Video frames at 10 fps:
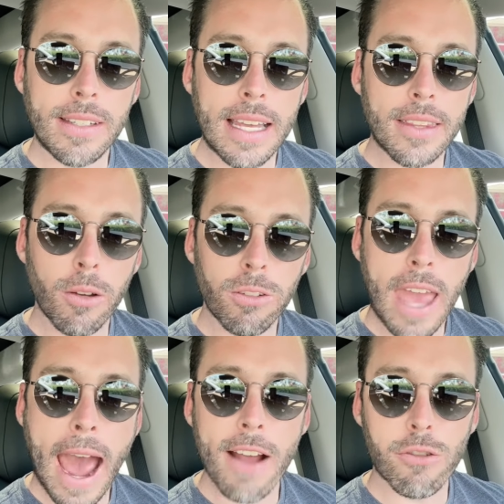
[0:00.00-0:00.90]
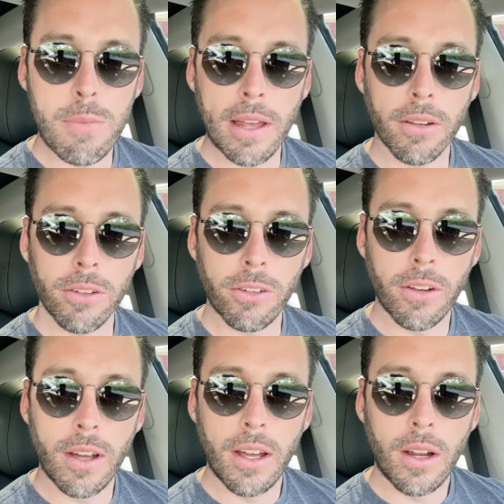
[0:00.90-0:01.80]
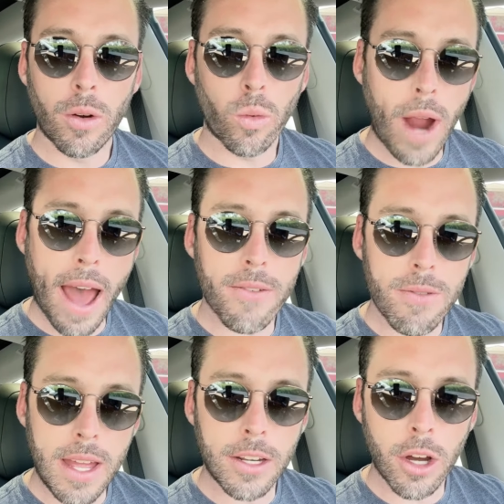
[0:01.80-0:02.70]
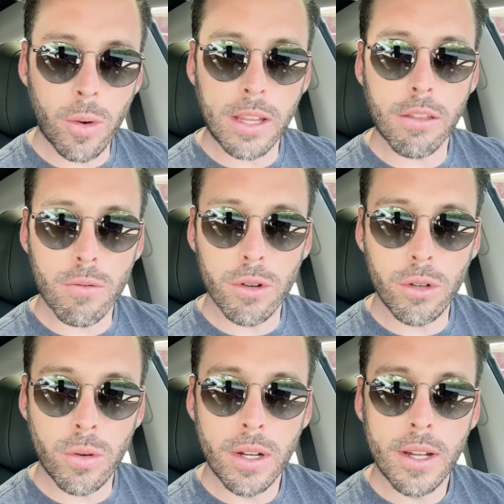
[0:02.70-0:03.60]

get those cash bills rather than going through